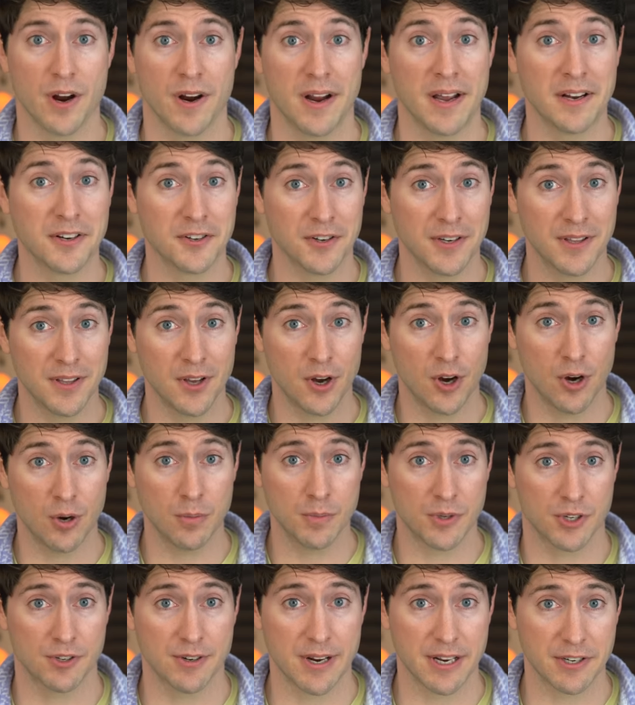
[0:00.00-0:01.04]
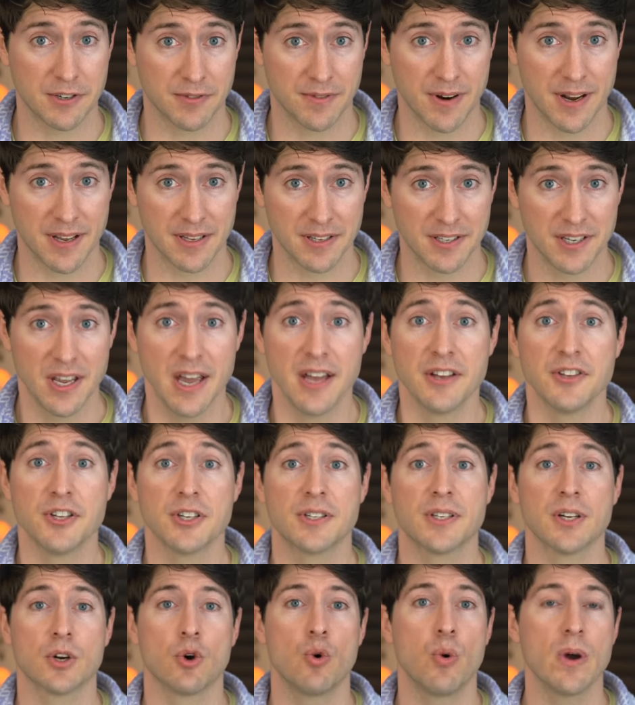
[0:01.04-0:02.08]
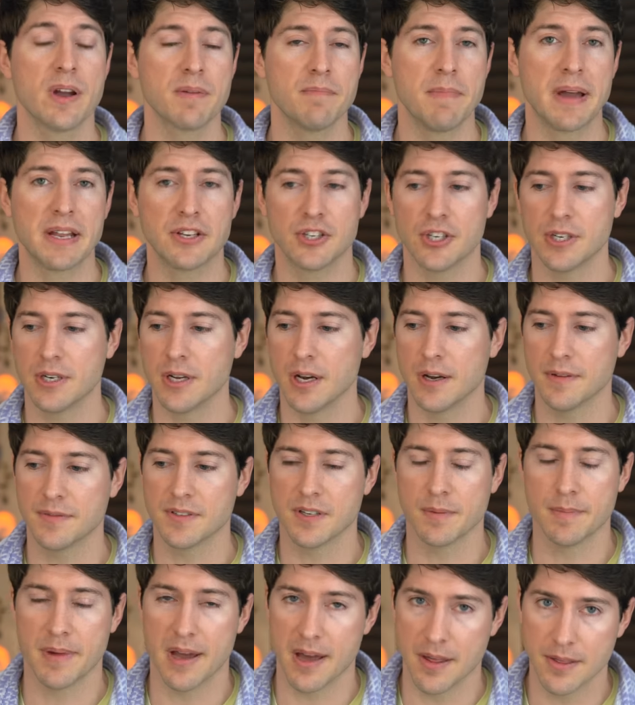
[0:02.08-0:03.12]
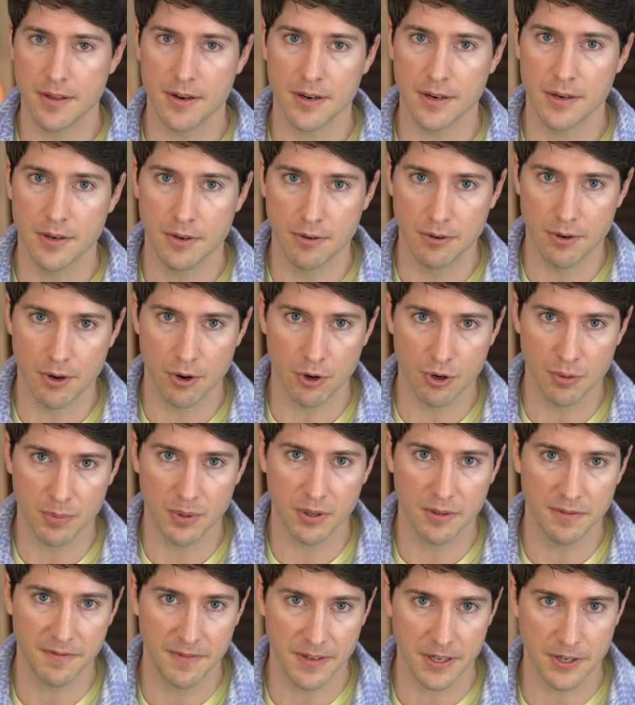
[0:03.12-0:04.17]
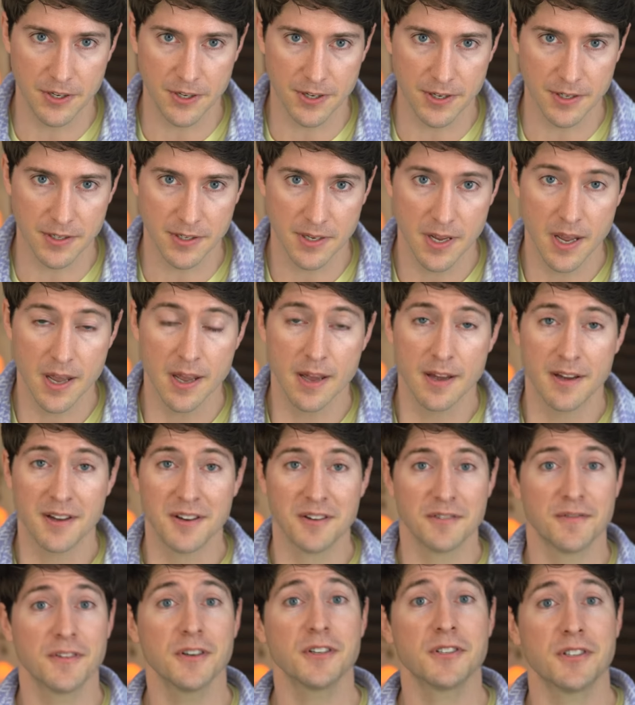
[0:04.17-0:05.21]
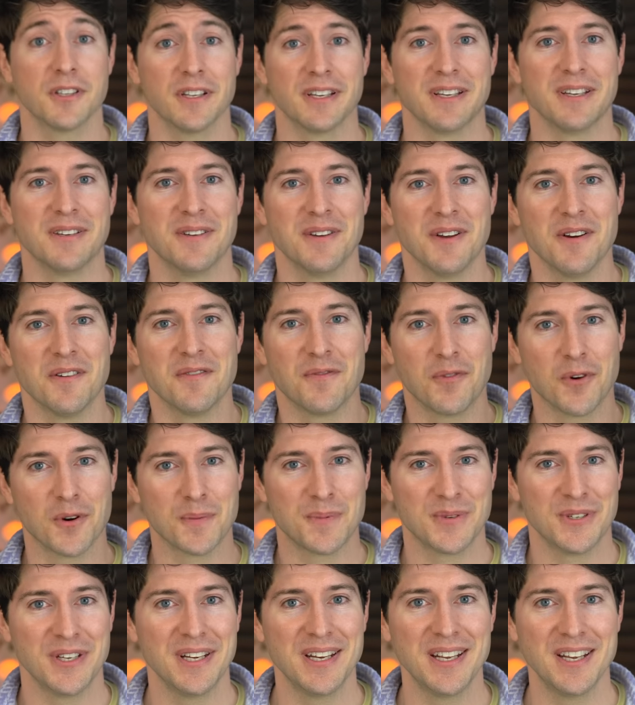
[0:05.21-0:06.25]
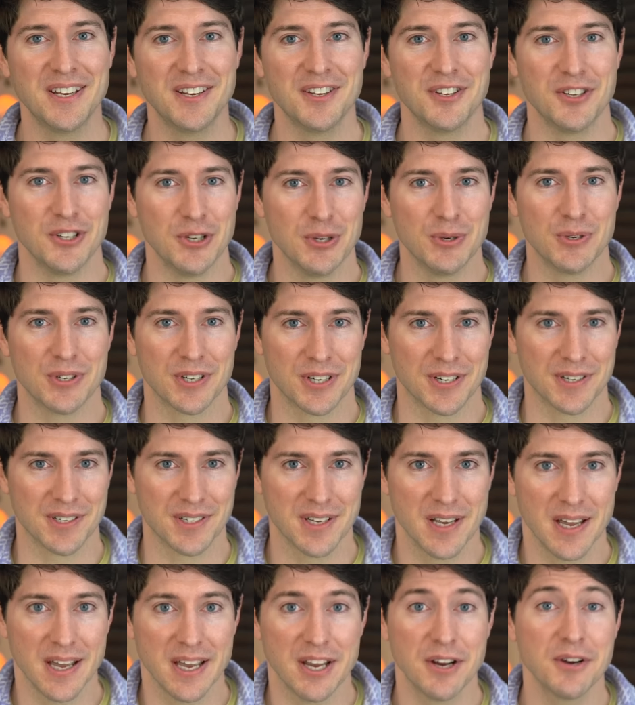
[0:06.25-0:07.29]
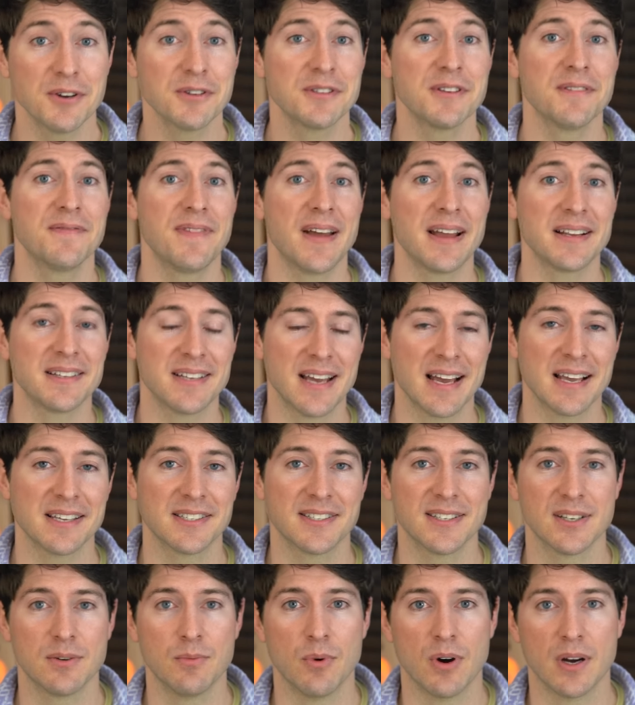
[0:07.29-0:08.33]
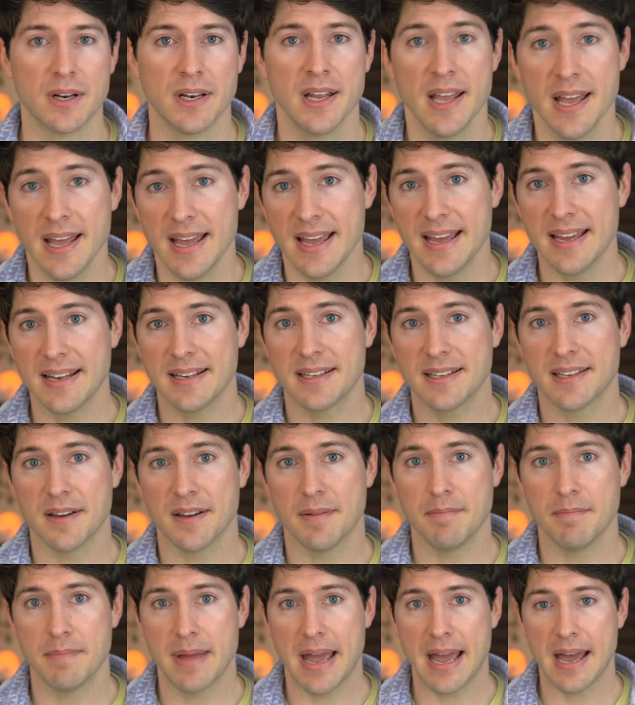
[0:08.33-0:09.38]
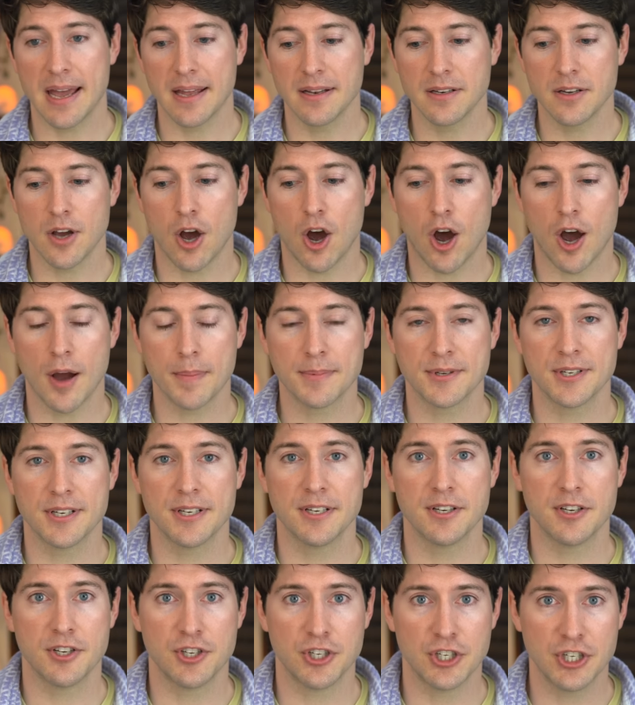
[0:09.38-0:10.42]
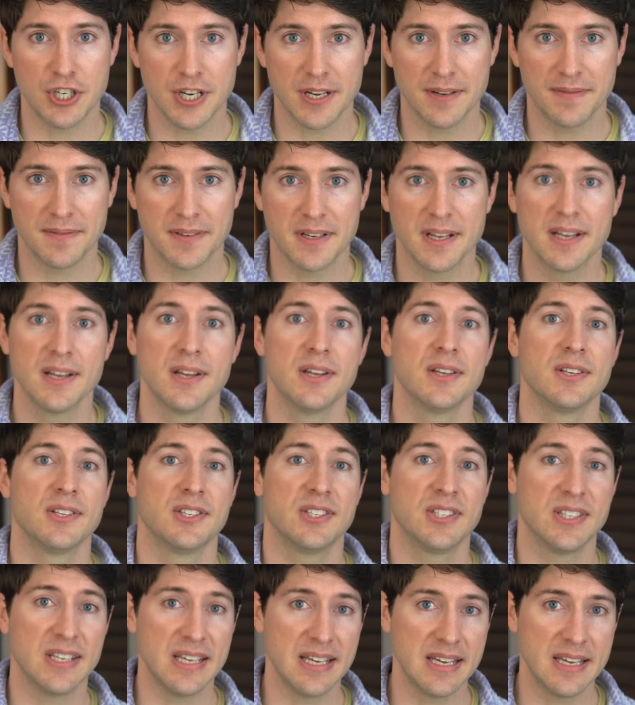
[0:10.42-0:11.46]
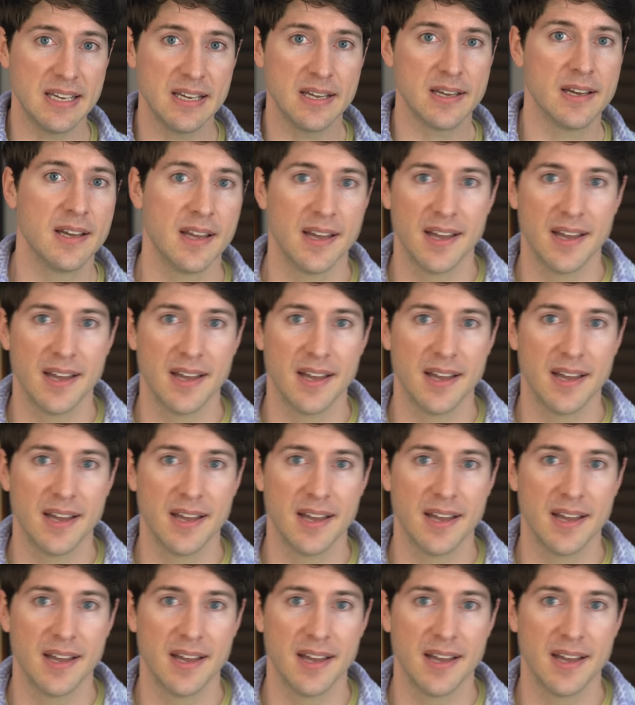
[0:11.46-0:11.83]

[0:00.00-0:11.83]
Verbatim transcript: are entering the home stretch, friends. Just a quick mention of some other notable features. Firstly, for Obsidian users, here's a fantastic one. Hit Command Option Shift C